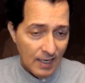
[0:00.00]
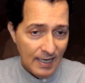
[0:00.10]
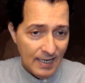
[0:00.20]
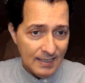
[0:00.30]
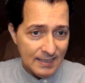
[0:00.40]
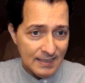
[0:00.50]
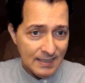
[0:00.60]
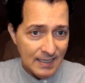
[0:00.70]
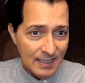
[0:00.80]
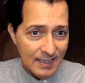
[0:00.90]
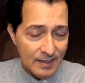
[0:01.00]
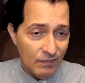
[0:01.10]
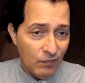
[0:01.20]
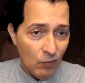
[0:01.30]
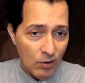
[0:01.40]
and
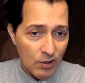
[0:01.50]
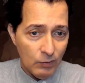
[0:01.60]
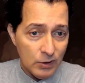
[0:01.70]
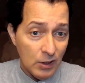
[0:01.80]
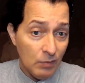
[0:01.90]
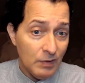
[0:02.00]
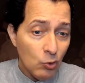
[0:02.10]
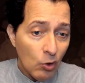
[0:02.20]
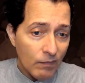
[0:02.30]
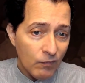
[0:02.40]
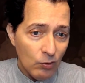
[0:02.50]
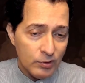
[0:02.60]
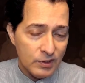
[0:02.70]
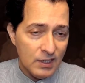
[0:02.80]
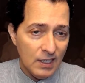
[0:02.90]
therefore I would not be too hopeful
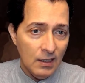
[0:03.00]
to see